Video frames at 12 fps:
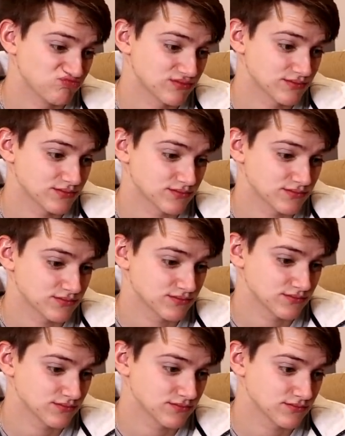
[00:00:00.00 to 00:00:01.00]

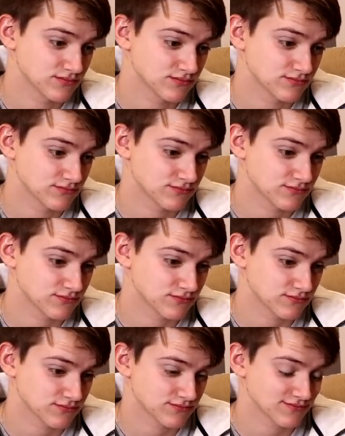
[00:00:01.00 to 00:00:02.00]

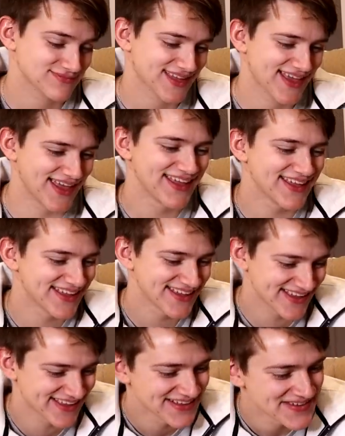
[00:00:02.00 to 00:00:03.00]

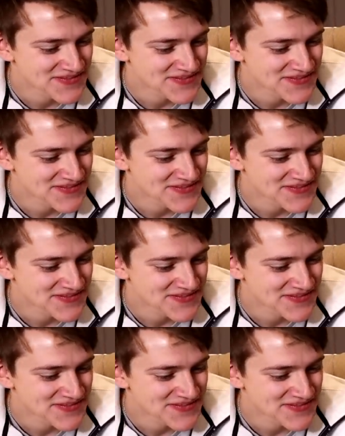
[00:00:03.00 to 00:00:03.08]
[no speech]